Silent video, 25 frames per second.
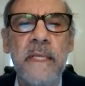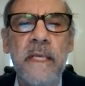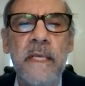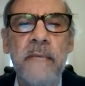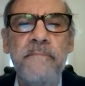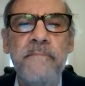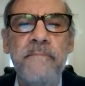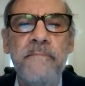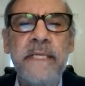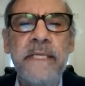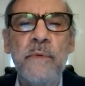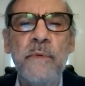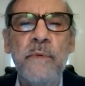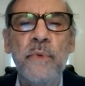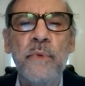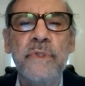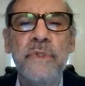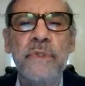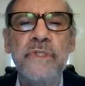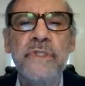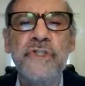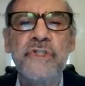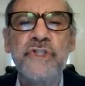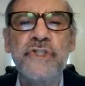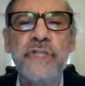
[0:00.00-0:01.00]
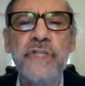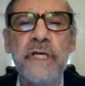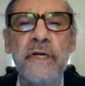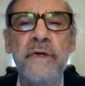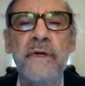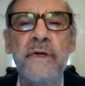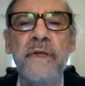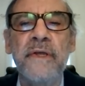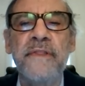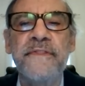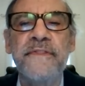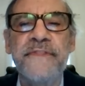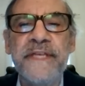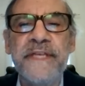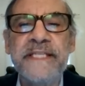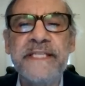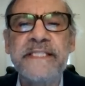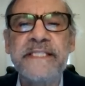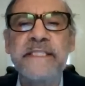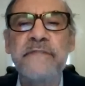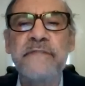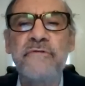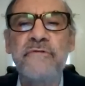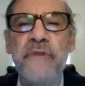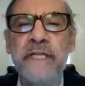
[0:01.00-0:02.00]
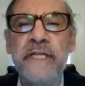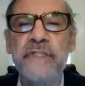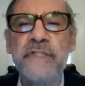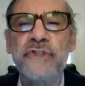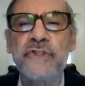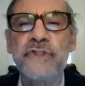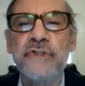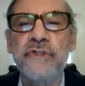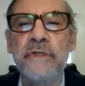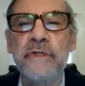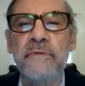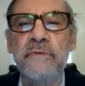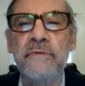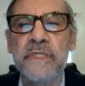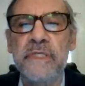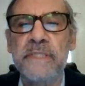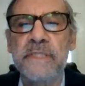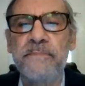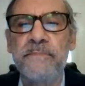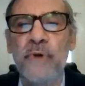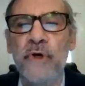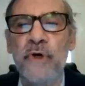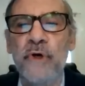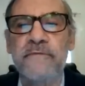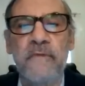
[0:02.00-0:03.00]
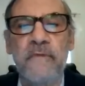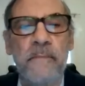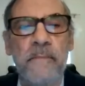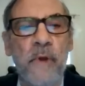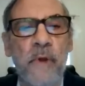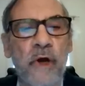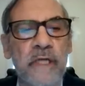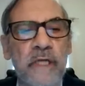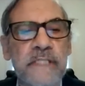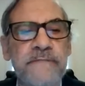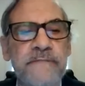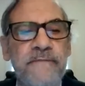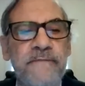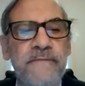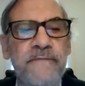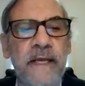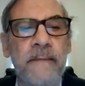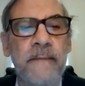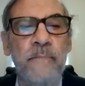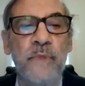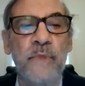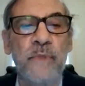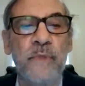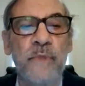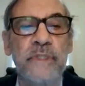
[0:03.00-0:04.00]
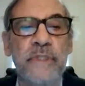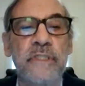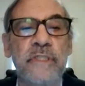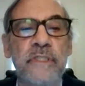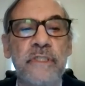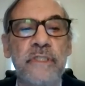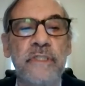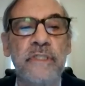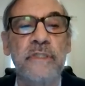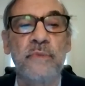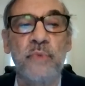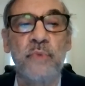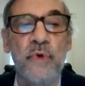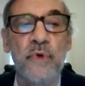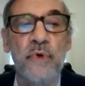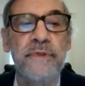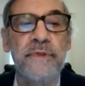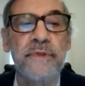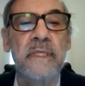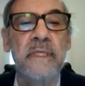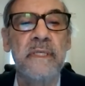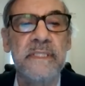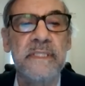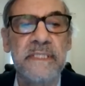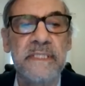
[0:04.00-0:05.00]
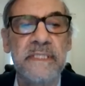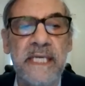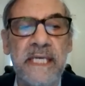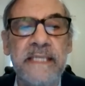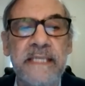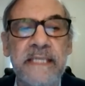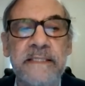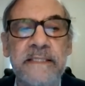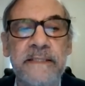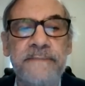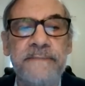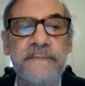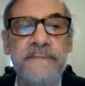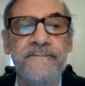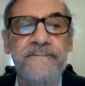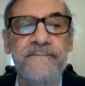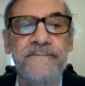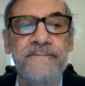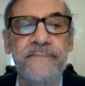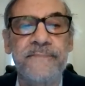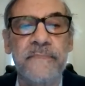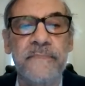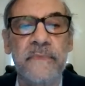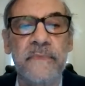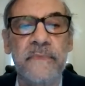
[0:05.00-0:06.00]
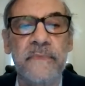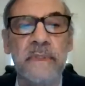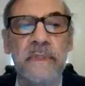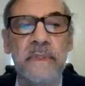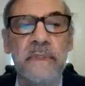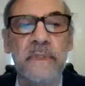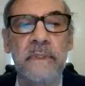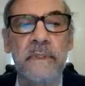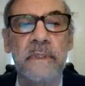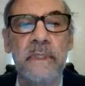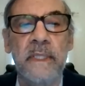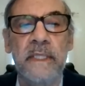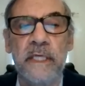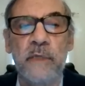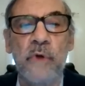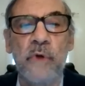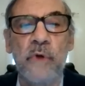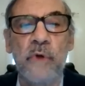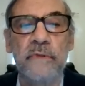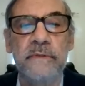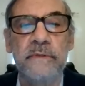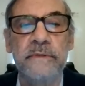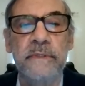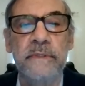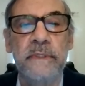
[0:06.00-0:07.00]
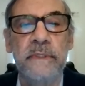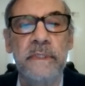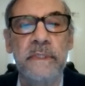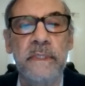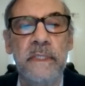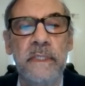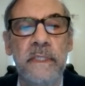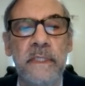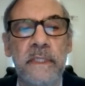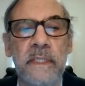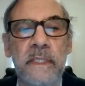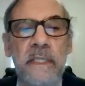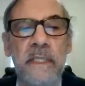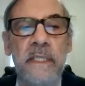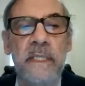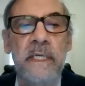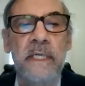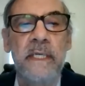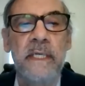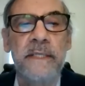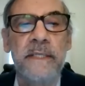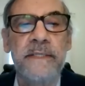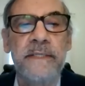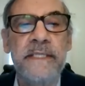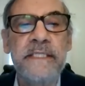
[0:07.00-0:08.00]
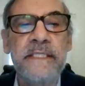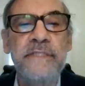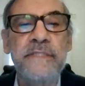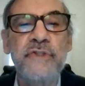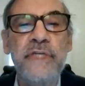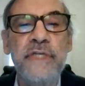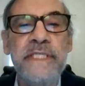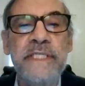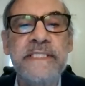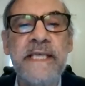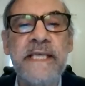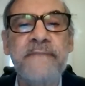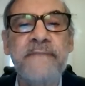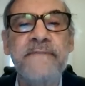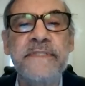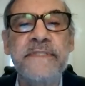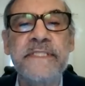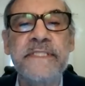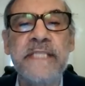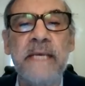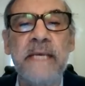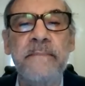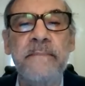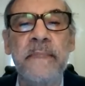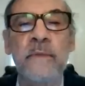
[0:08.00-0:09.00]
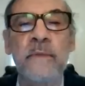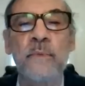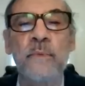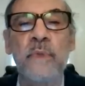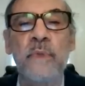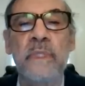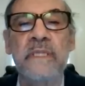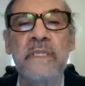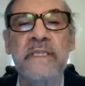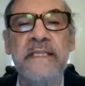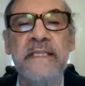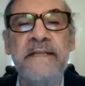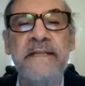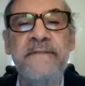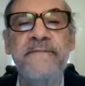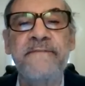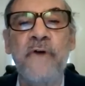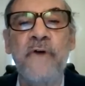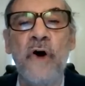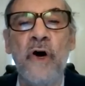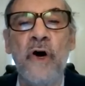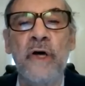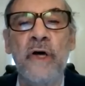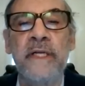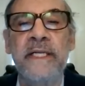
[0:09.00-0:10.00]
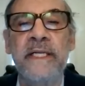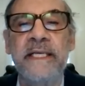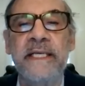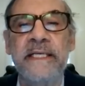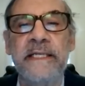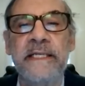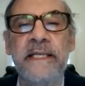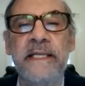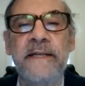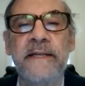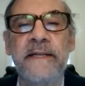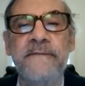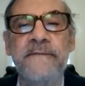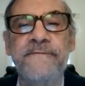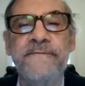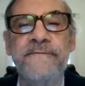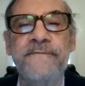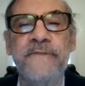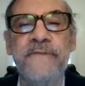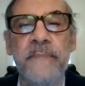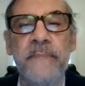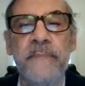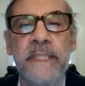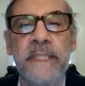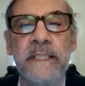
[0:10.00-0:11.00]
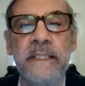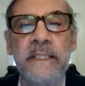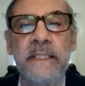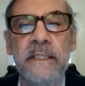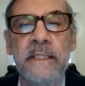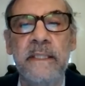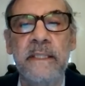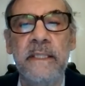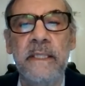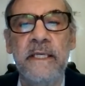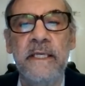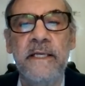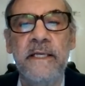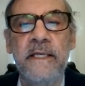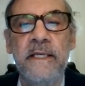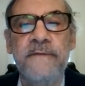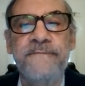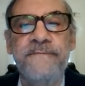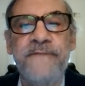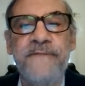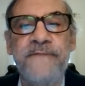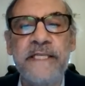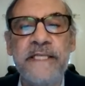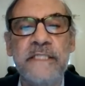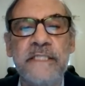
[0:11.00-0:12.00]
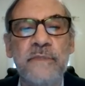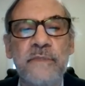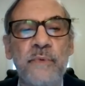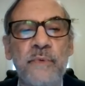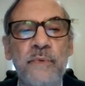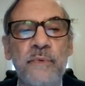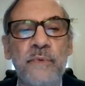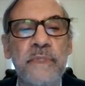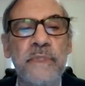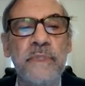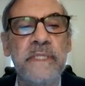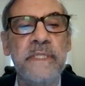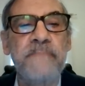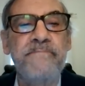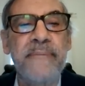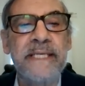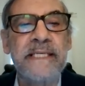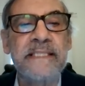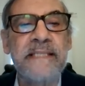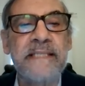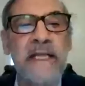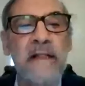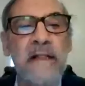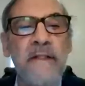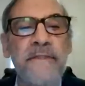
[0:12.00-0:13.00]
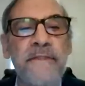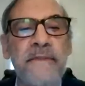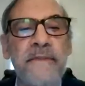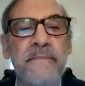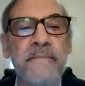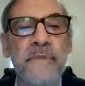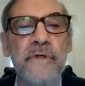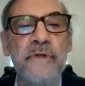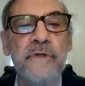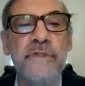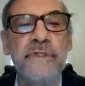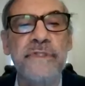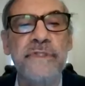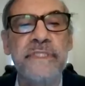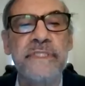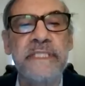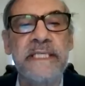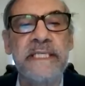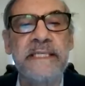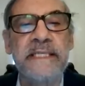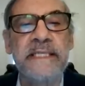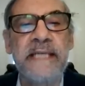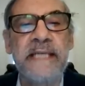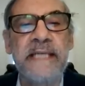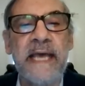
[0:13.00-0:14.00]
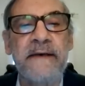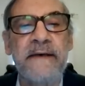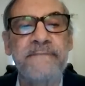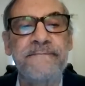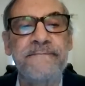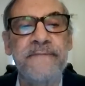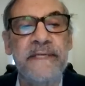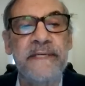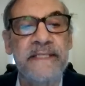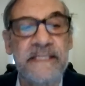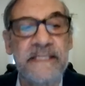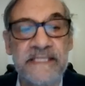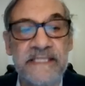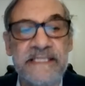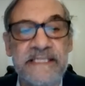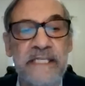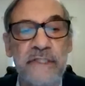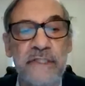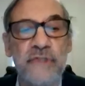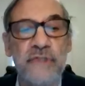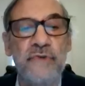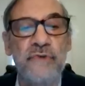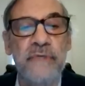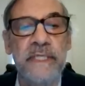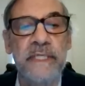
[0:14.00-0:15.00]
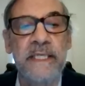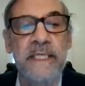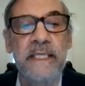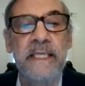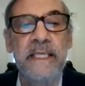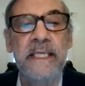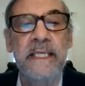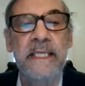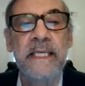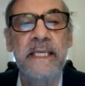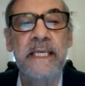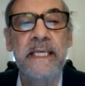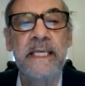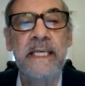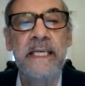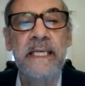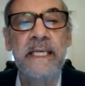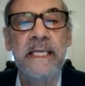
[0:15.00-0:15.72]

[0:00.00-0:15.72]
Many would share this trenchant response from Oxfam, which is worth citing, and I quote, "This G7 summit will live on in infamy. Faced with the biggest health emergency in a century and